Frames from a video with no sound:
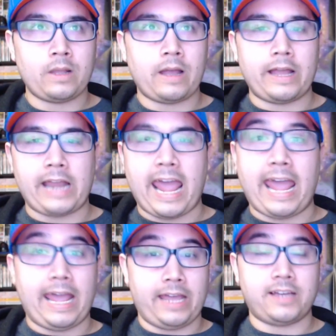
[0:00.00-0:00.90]
an
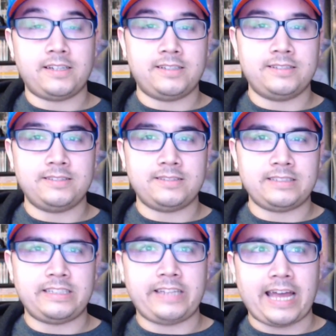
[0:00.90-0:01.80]
A.
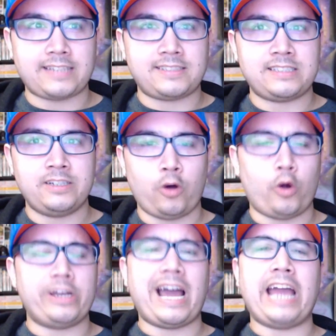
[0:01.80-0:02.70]
Yes. Or
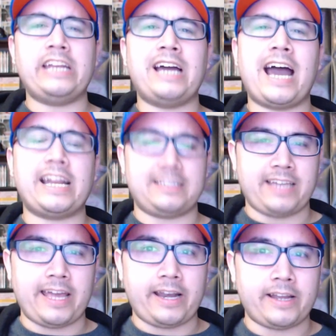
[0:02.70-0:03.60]
a 9 out of
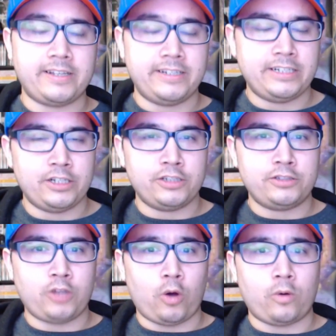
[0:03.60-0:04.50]
10.
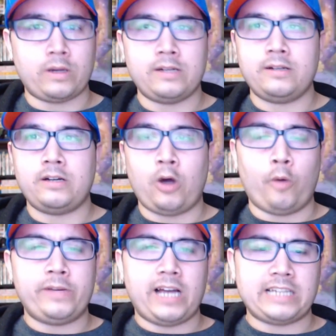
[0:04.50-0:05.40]
So, hope
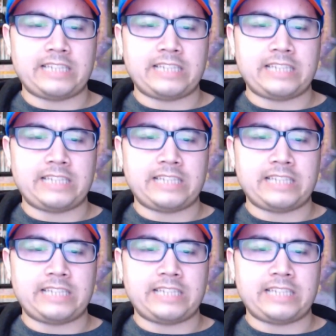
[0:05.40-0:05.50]
you guys